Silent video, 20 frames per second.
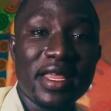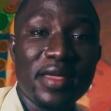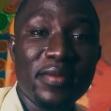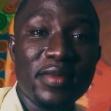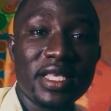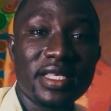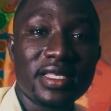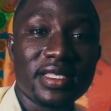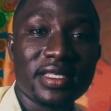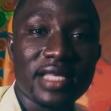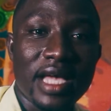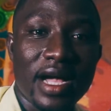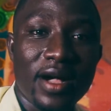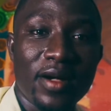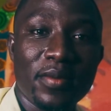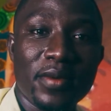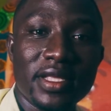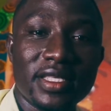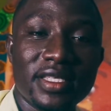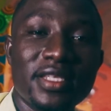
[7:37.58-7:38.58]
name is
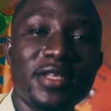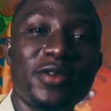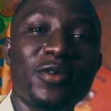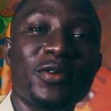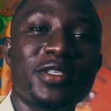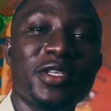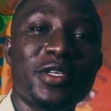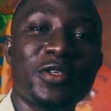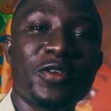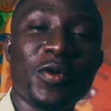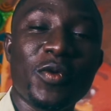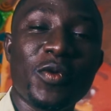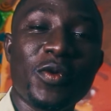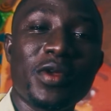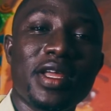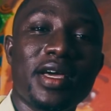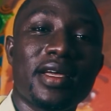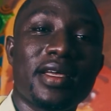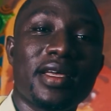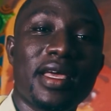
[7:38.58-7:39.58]
Albert Ninote
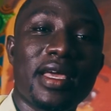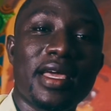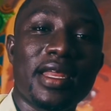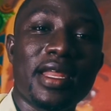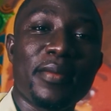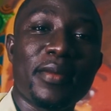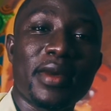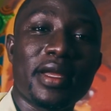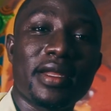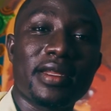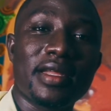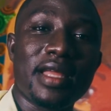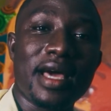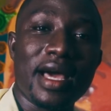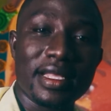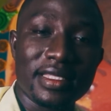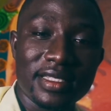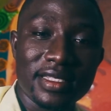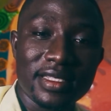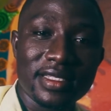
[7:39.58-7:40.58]
Dowona, and I'm an
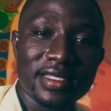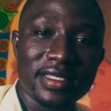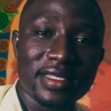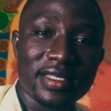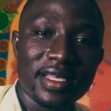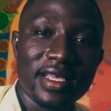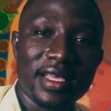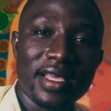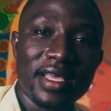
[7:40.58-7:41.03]
artist,